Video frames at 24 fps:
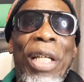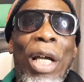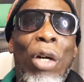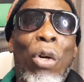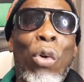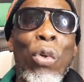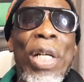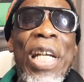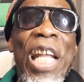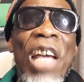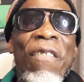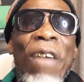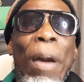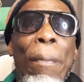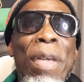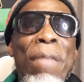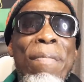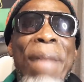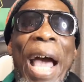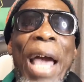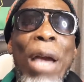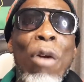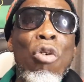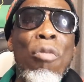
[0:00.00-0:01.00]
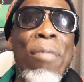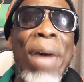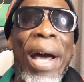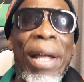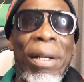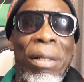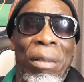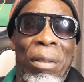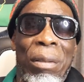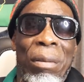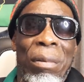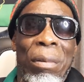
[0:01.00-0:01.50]
could never be my
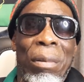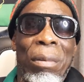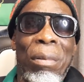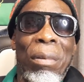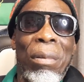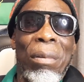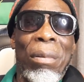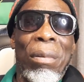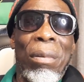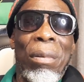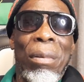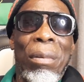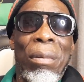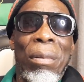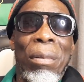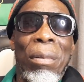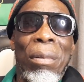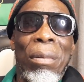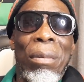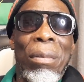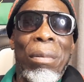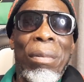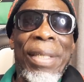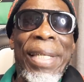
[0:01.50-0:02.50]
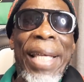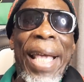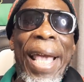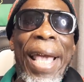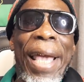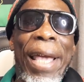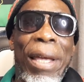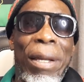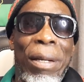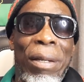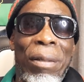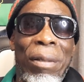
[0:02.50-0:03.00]
woman. Yeah.